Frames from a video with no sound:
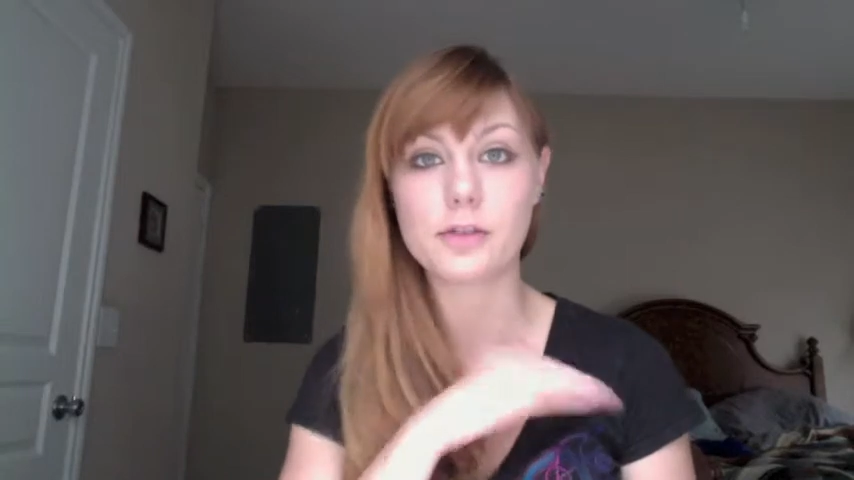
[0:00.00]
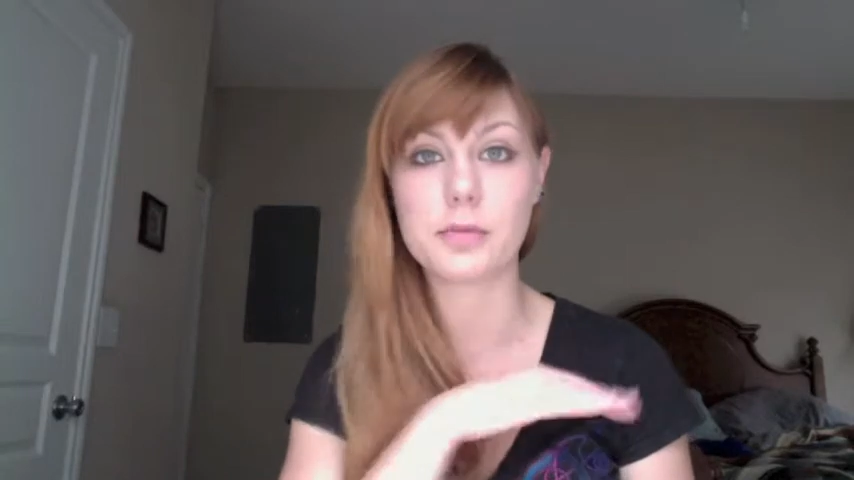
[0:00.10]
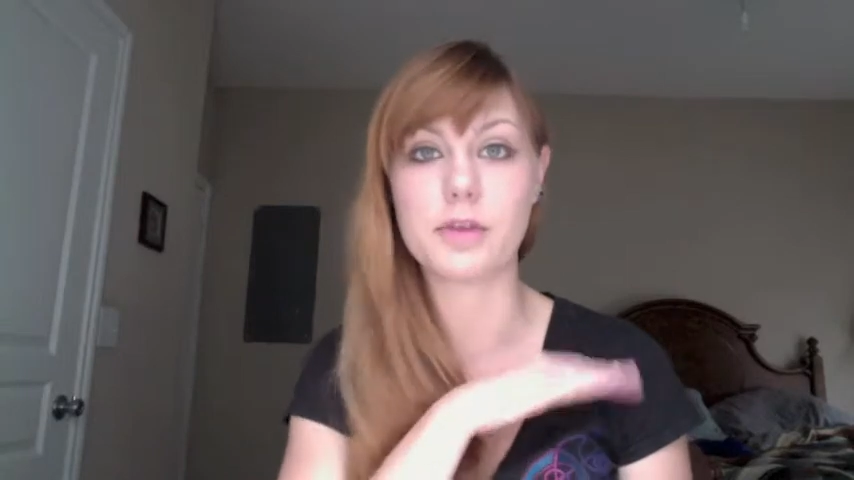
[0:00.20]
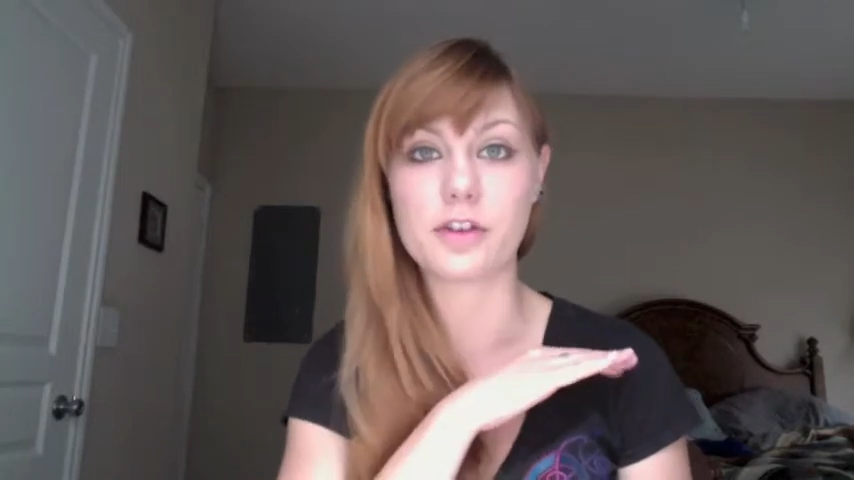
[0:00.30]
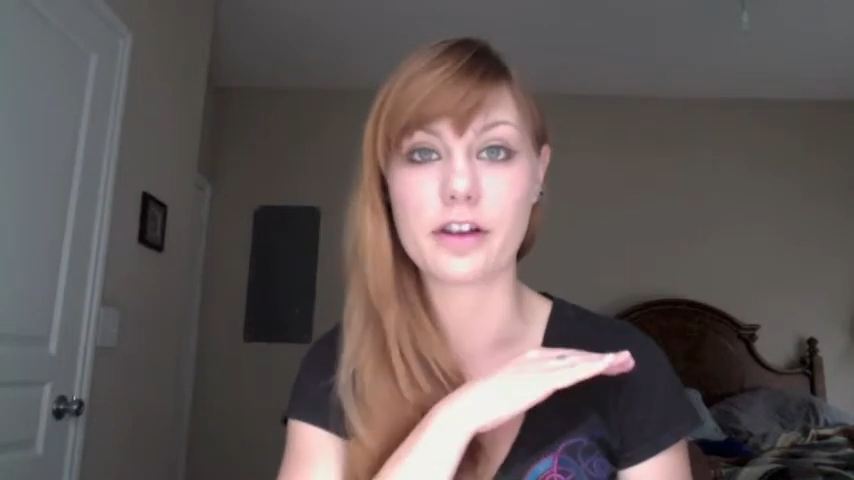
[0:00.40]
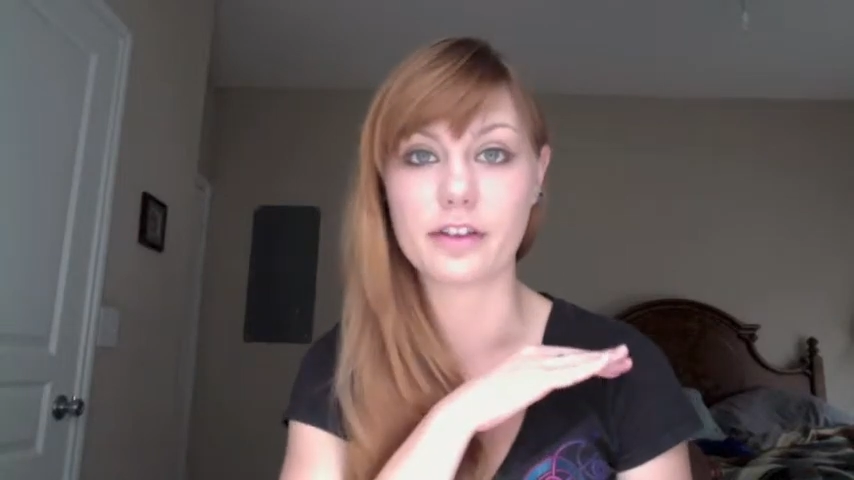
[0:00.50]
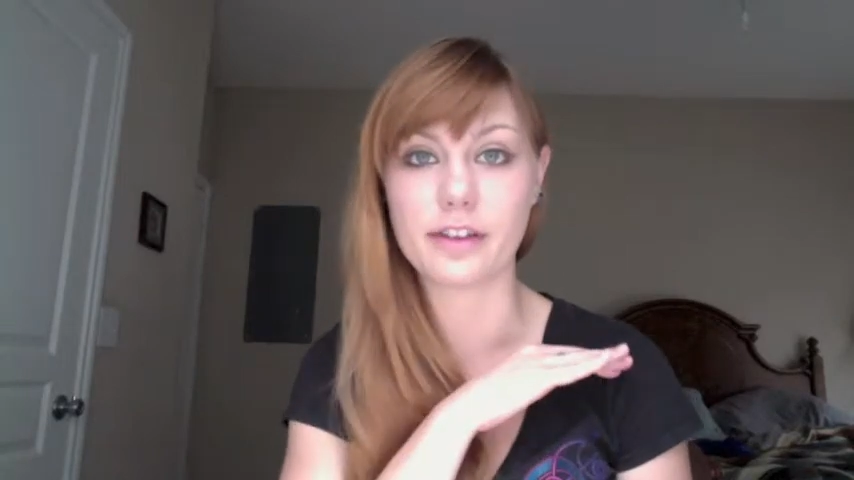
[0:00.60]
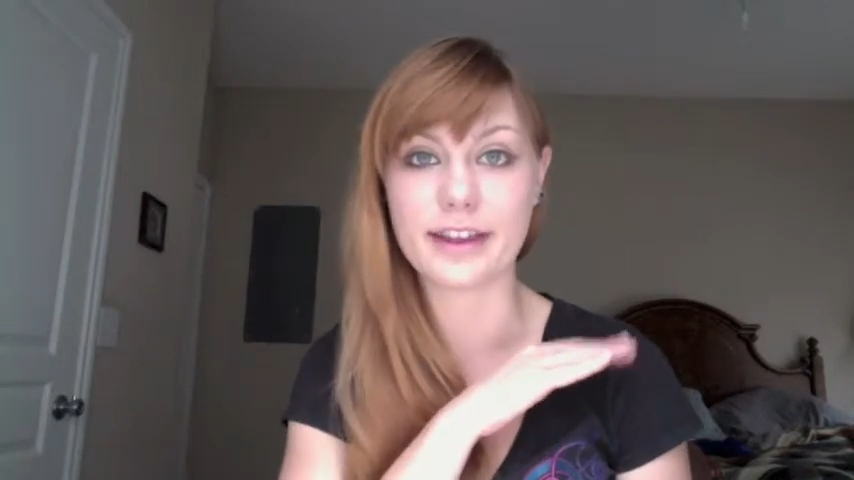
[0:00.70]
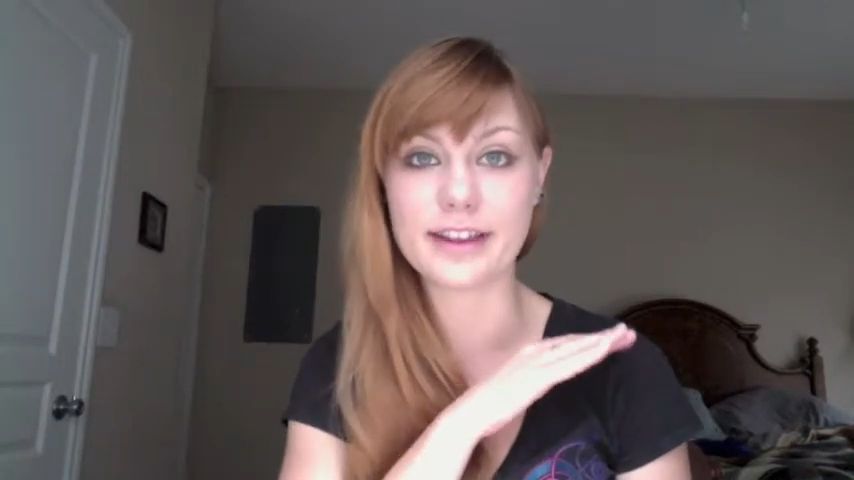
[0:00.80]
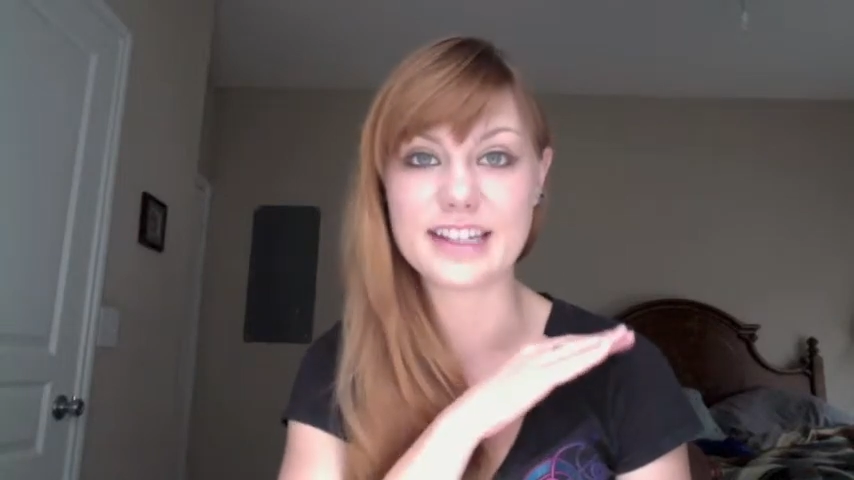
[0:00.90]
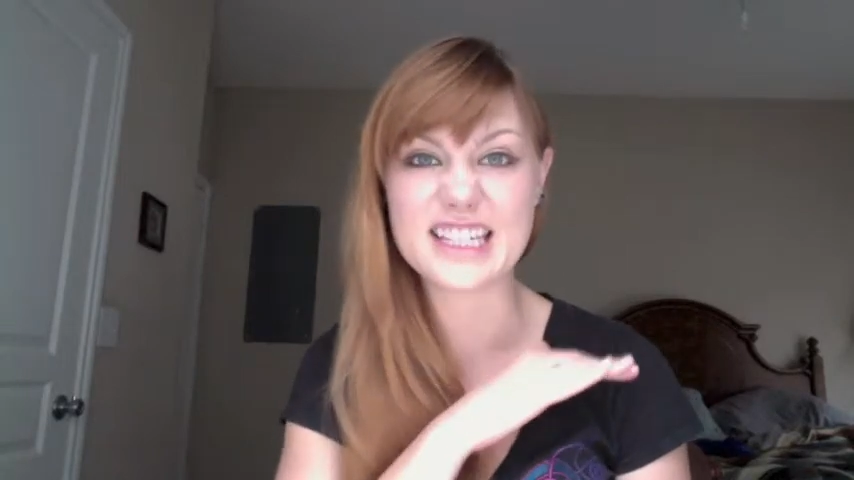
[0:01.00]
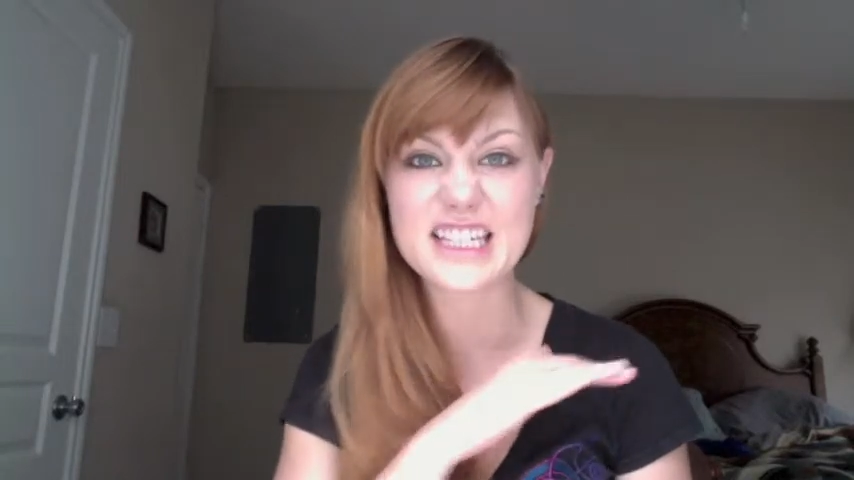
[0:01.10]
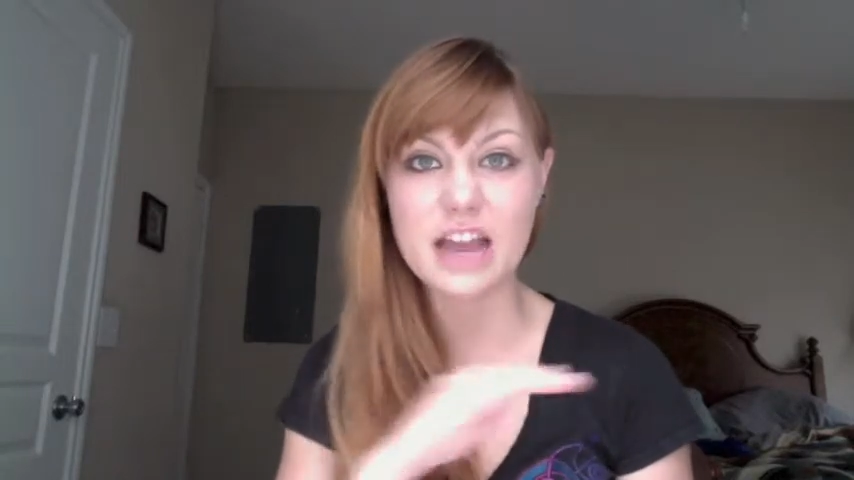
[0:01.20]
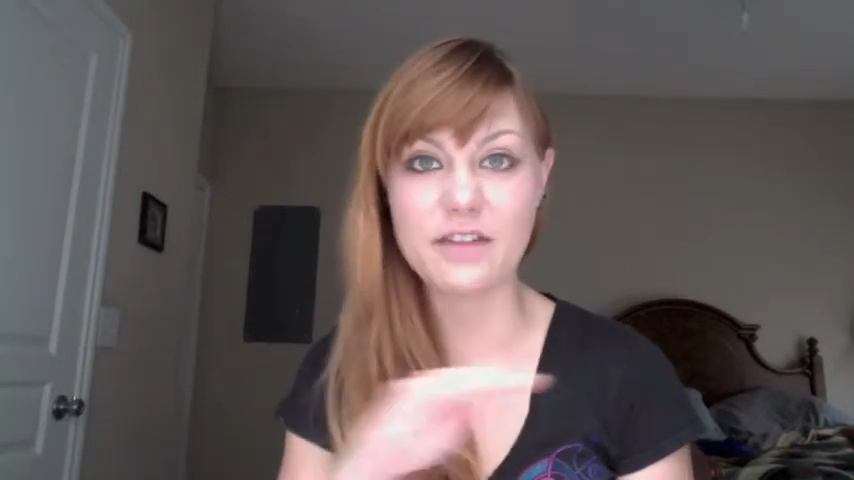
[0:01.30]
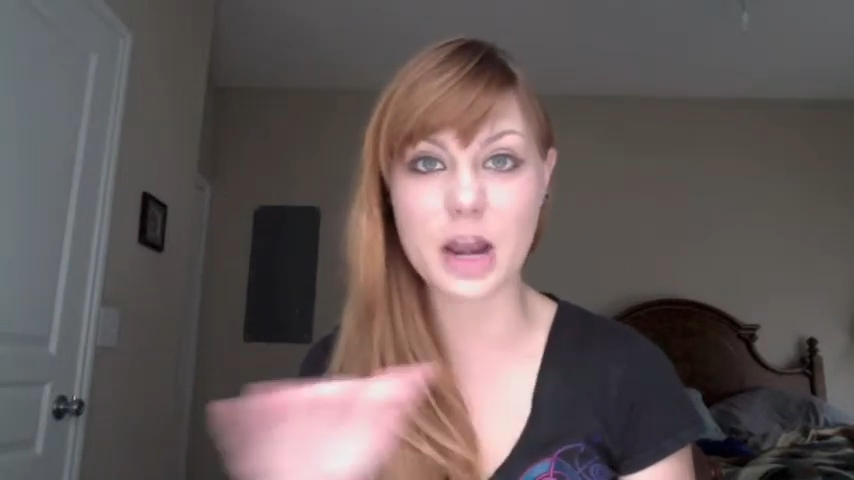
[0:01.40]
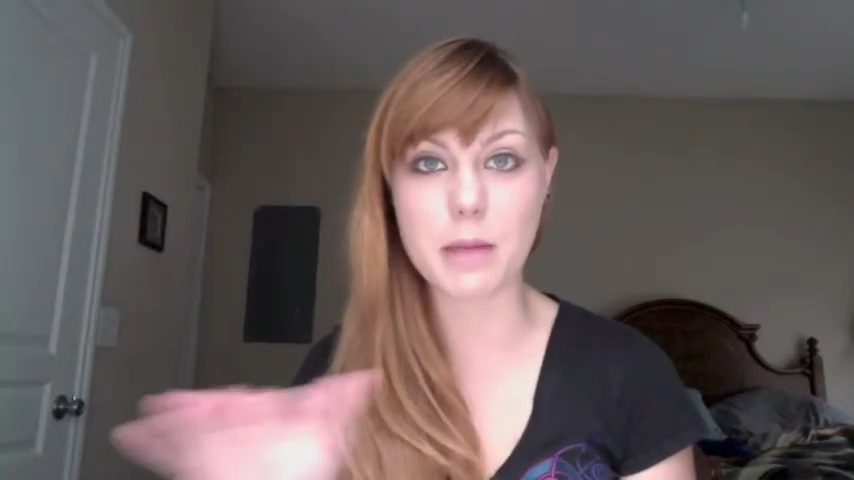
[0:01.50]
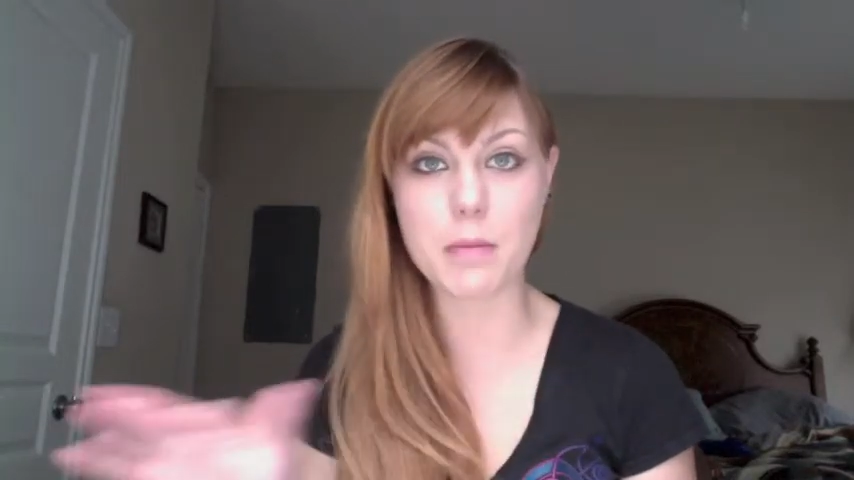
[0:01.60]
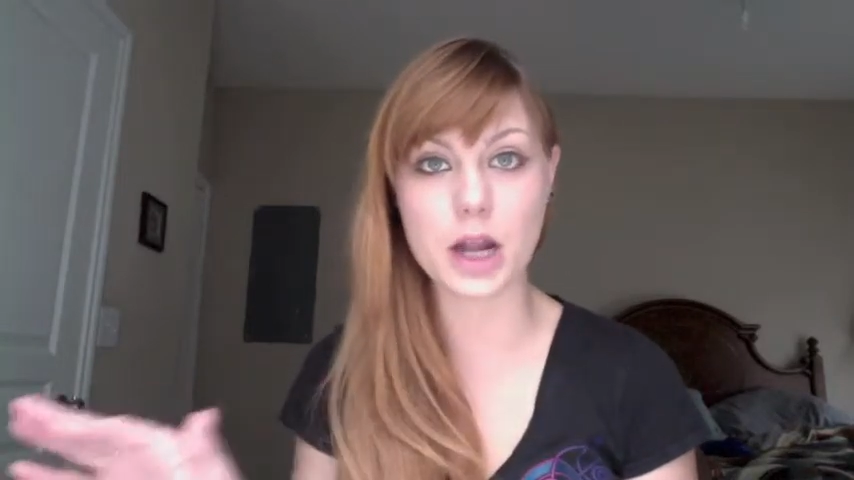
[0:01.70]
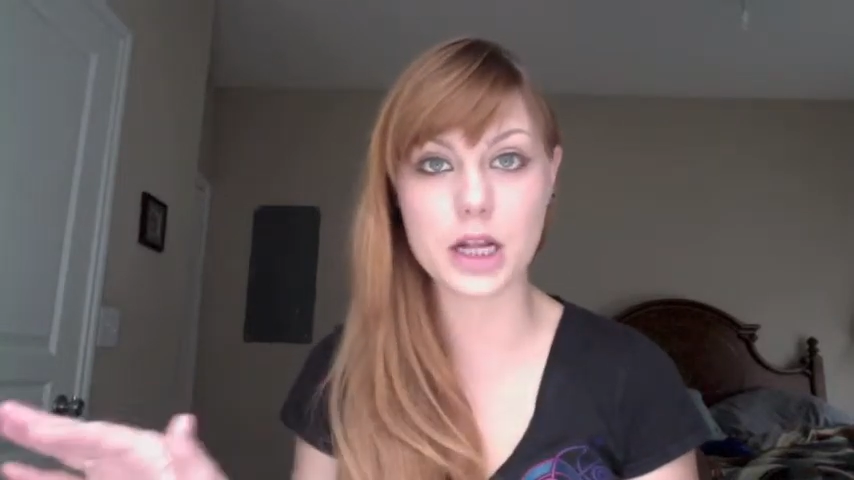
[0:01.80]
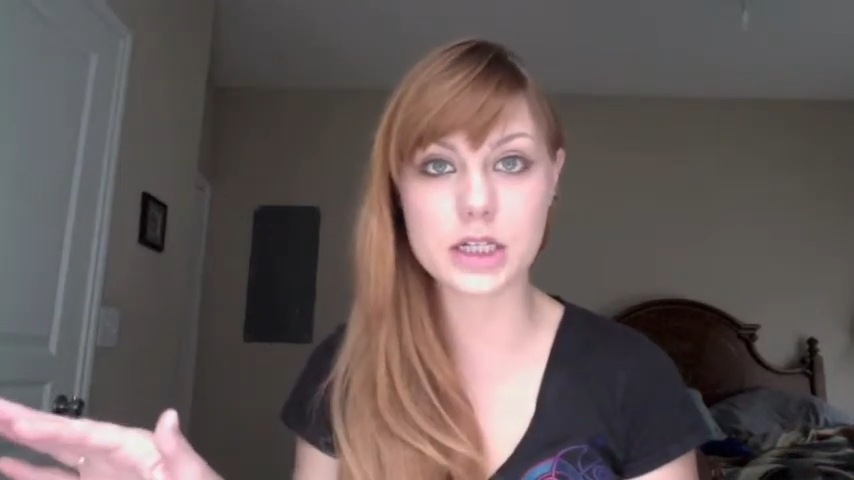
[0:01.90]
me for another like 7
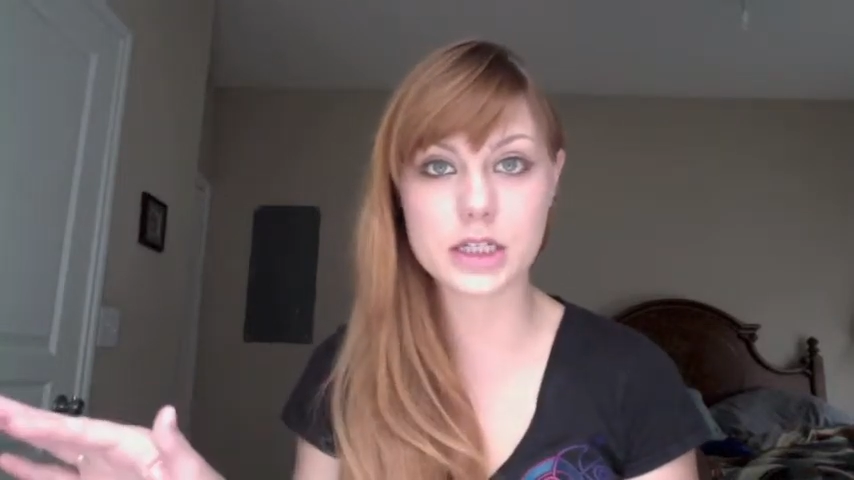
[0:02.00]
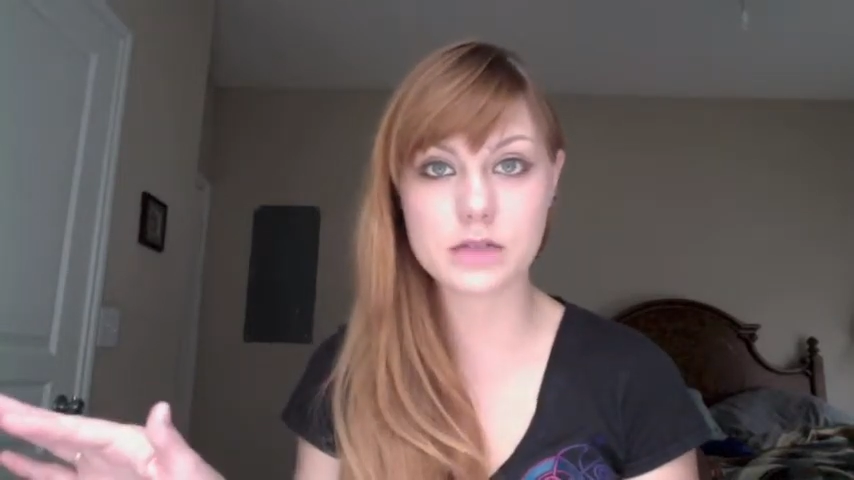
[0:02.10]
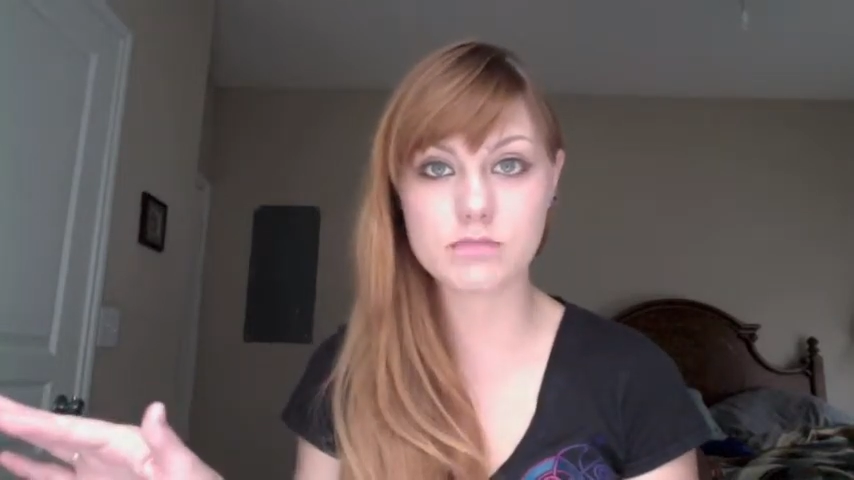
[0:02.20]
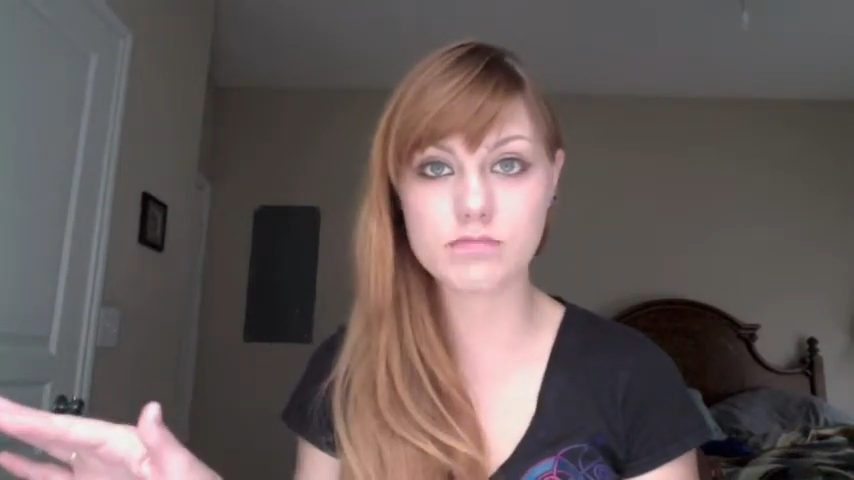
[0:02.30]
months.